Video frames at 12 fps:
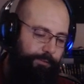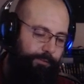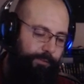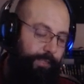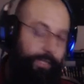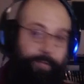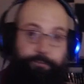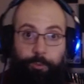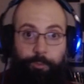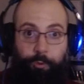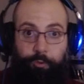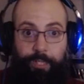And I've known
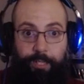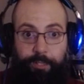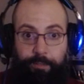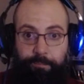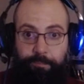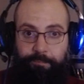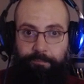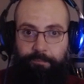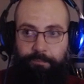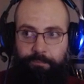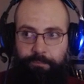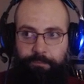Mordecai,
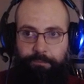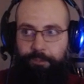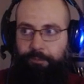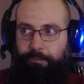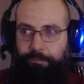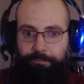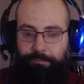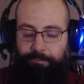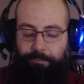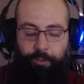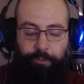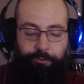
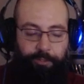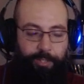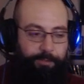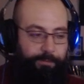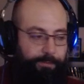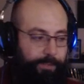all his life.